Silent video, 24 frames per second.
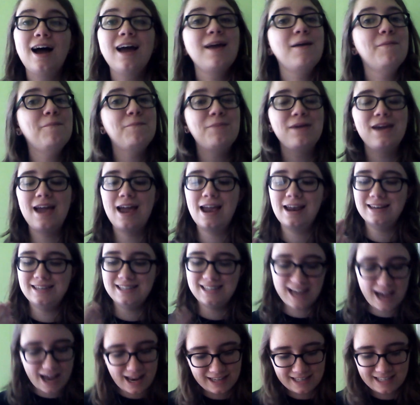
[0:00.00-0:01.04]
I am being
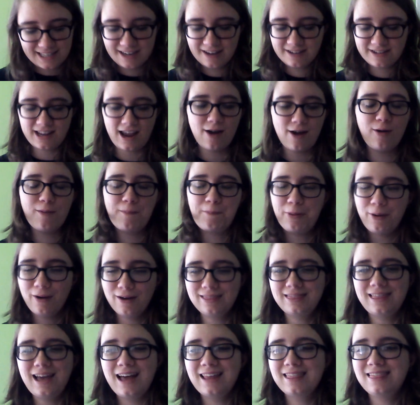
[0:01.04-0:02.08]
dead serious. I would
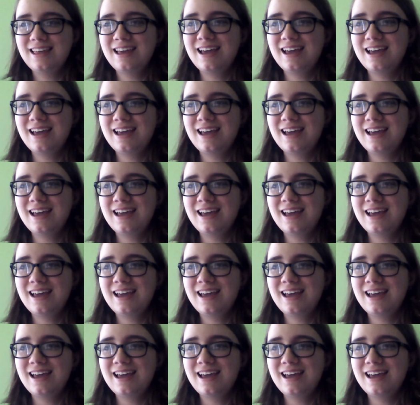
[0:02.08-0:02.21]
put that